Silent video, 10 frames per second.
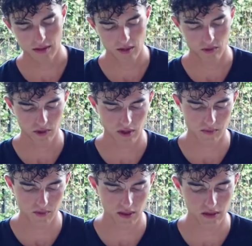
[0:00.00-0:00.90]
it also
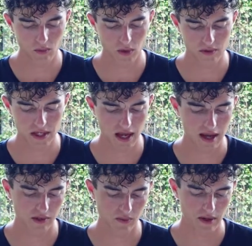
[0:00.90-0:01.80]
comes with a little warranty
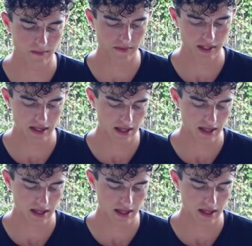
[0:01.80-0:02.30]
card as well, saying